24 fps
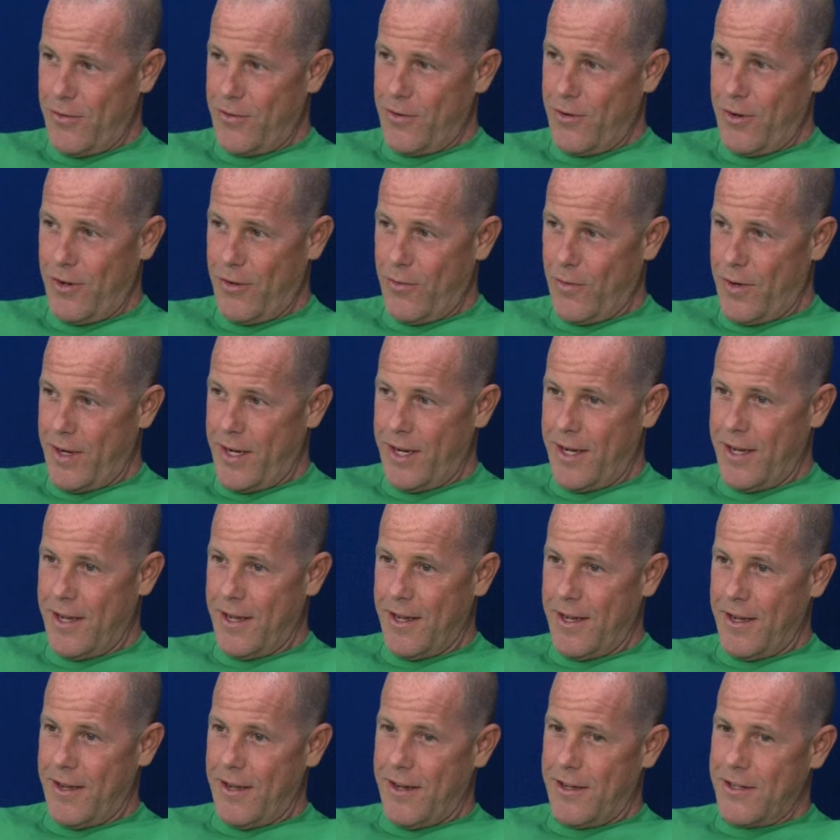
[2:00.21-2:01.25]
33,
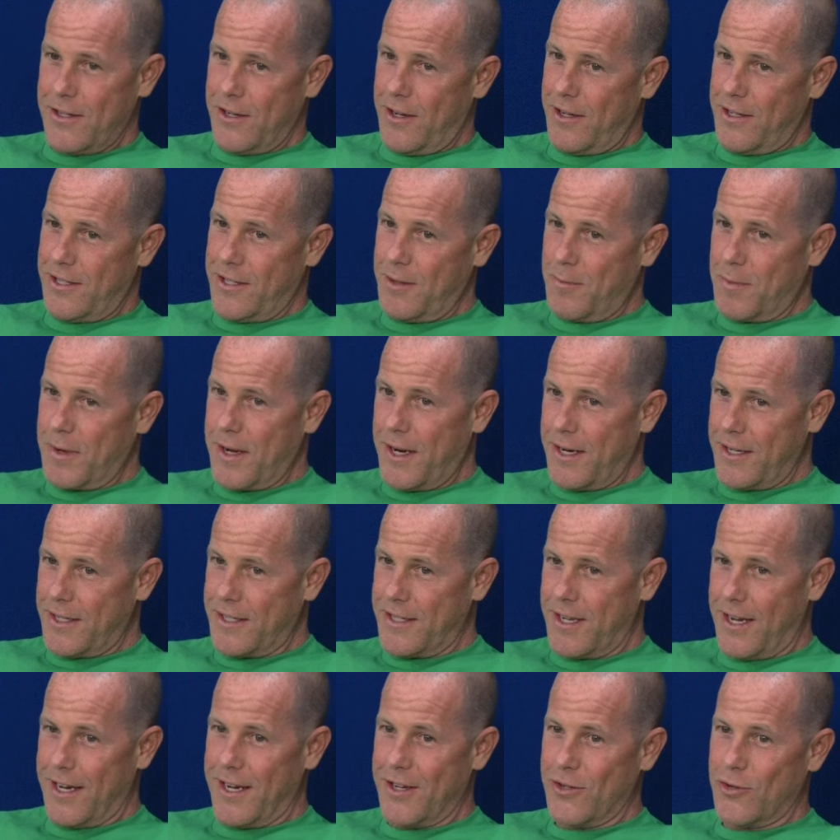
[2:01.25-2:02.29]
is on some kind of
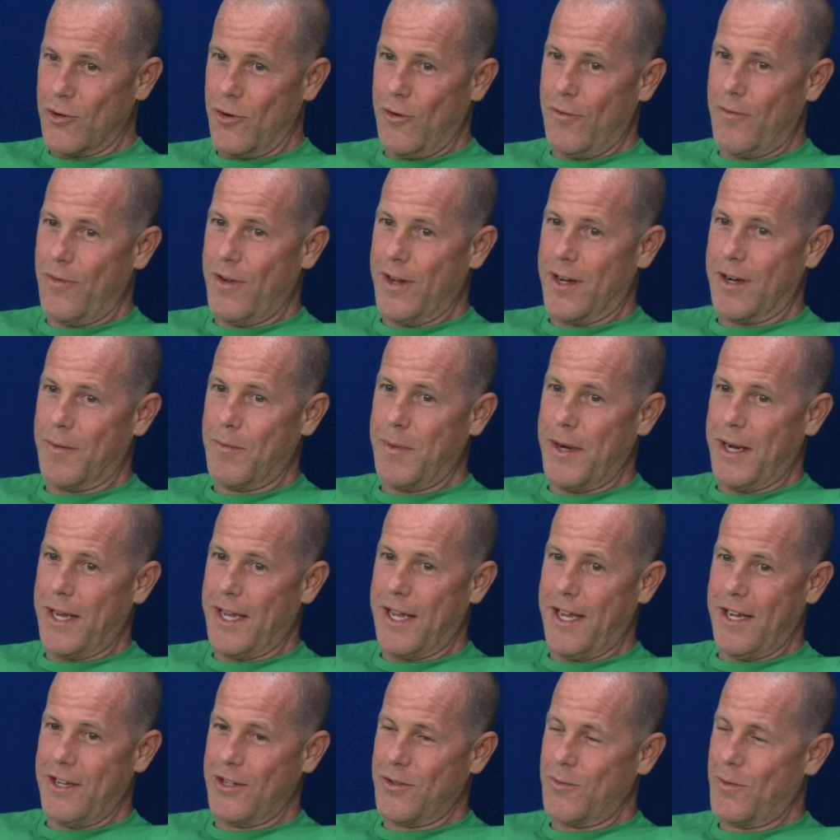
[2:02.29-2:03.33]
psychotropic
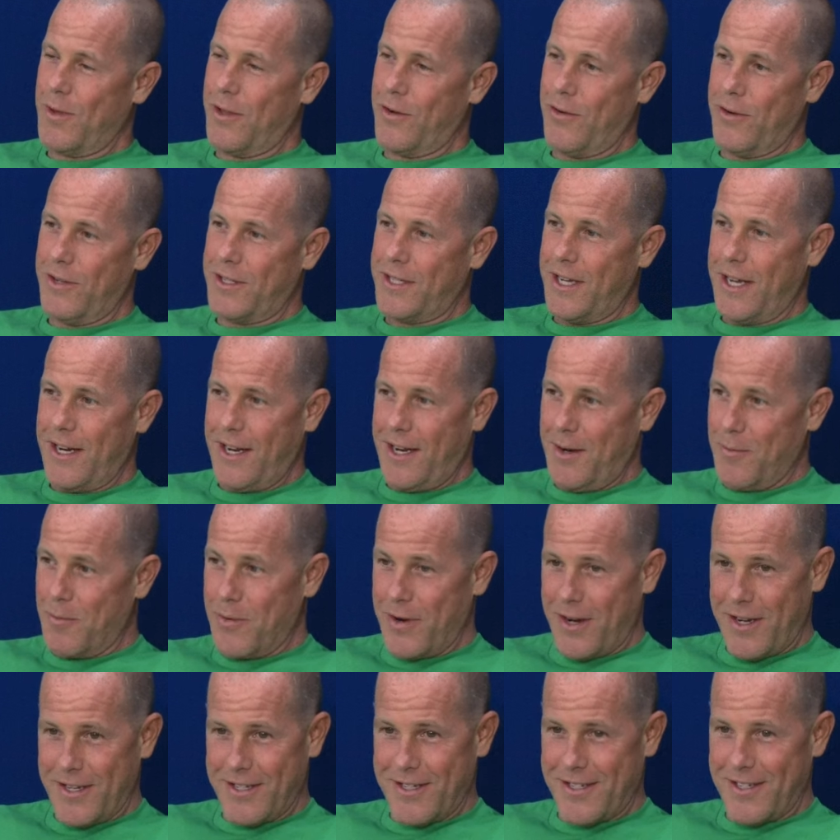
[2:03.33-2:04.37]
medication, whether it's
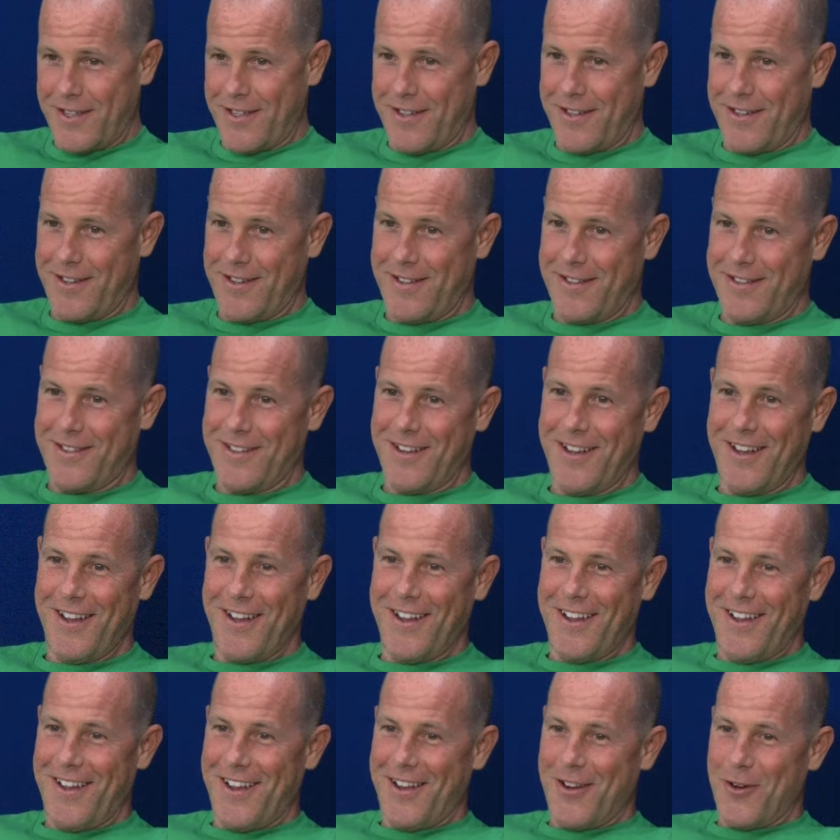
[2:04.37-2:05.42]
antidepressants
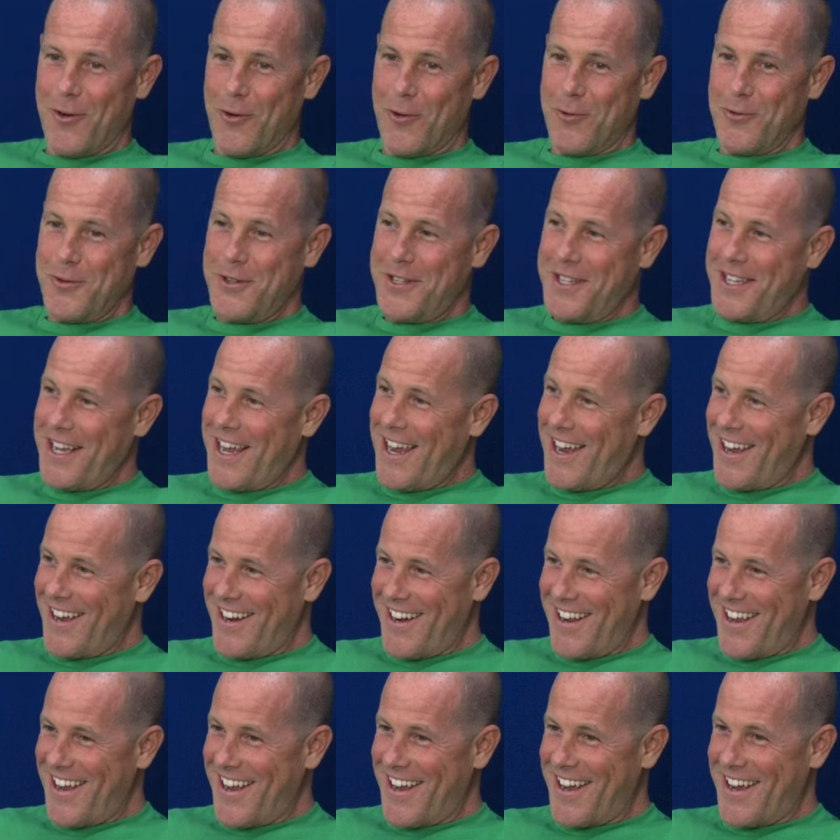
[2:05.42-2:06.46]
or
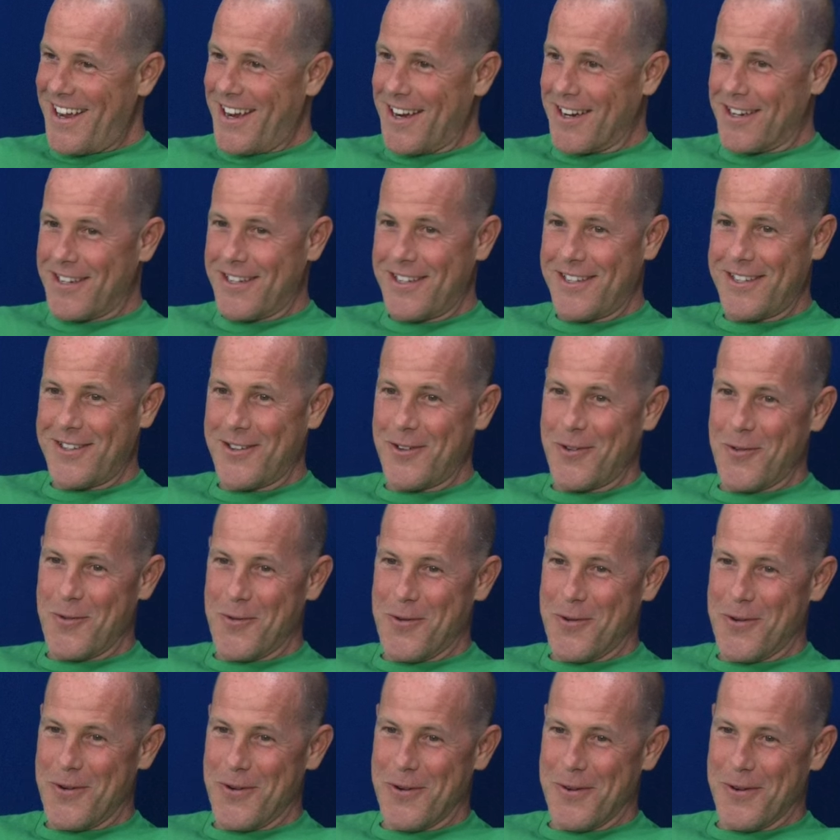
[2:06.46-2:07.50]
Xanax
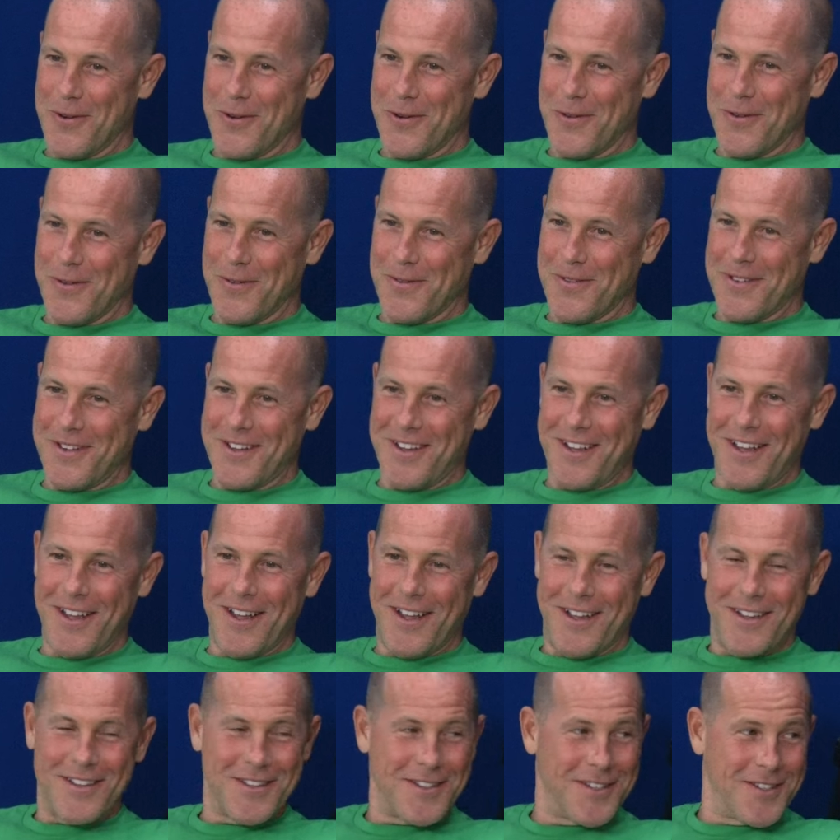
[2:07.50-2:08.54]
or you know,
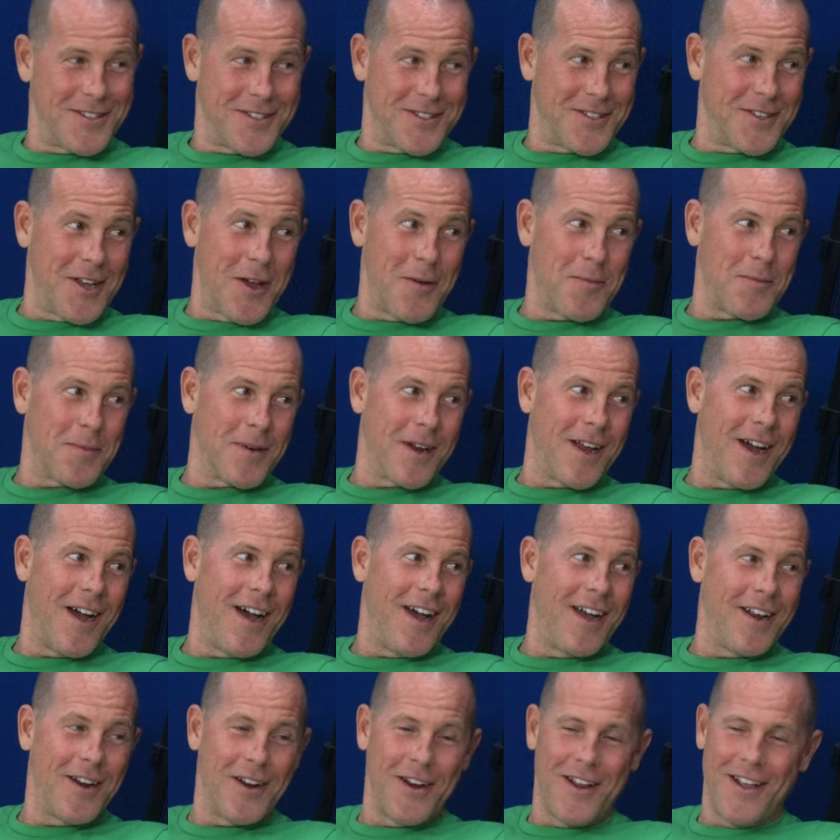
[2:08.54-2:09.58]
some
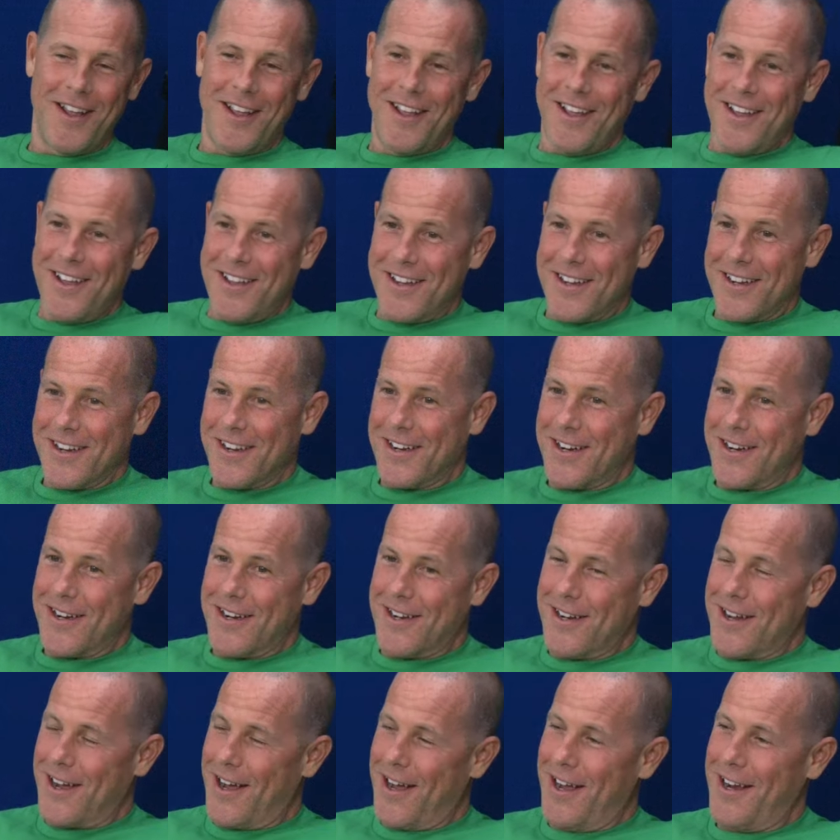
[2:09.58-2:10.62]
kind
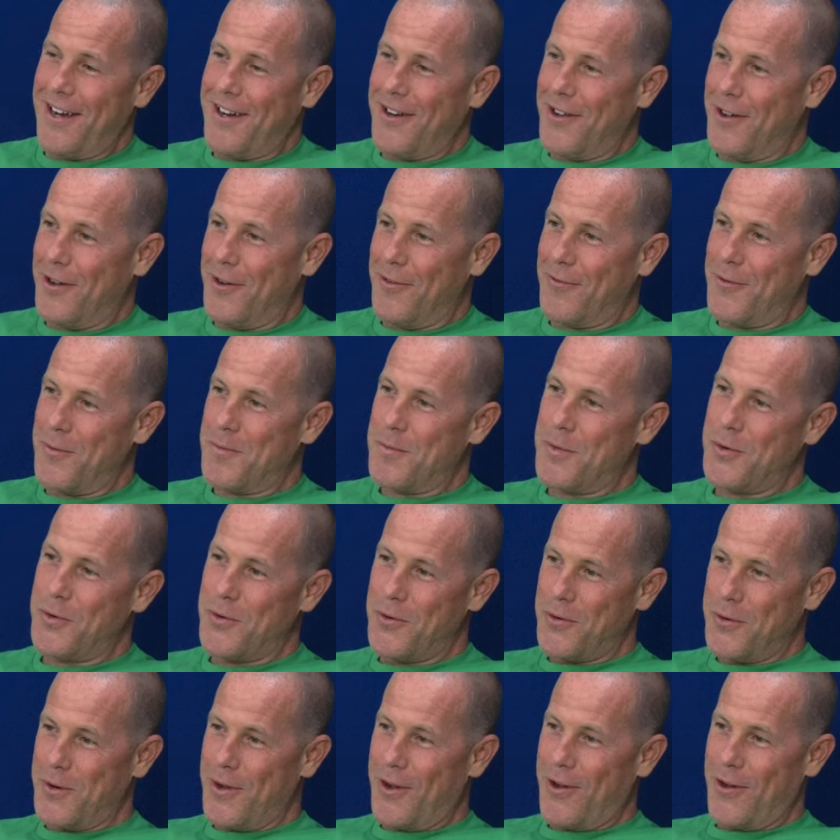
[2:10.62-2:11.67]
kind of
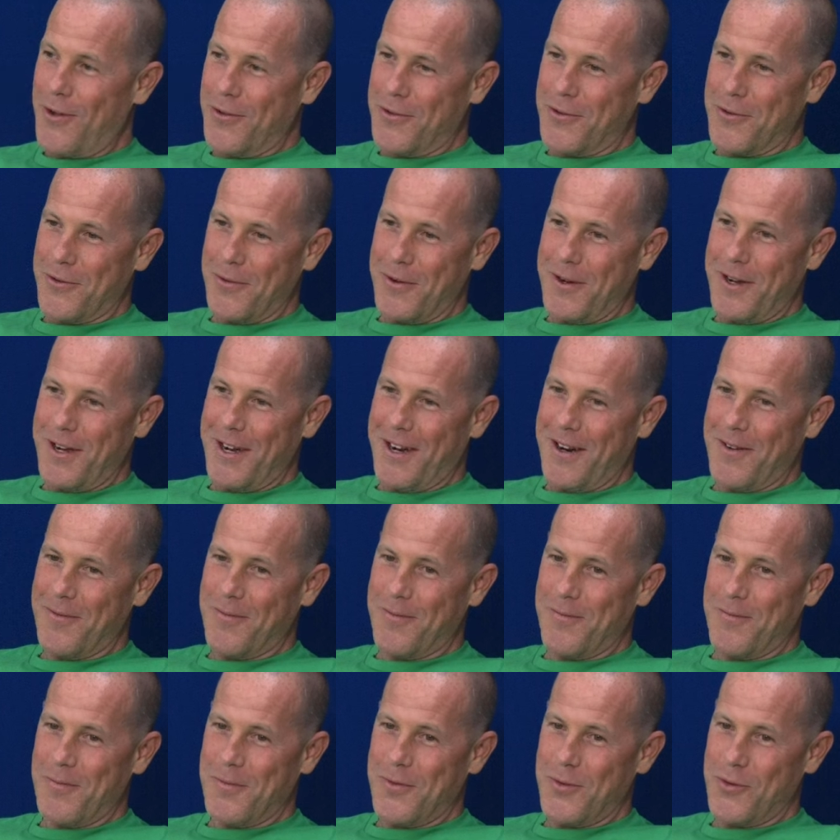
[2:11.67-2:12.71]
mood altering
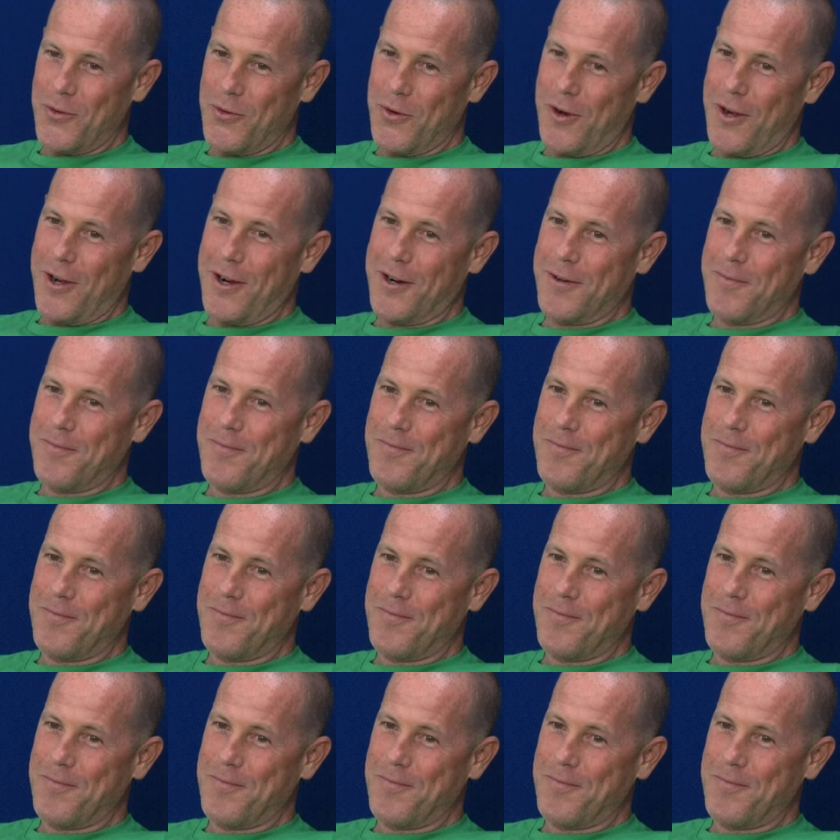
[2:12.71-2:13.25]
drug.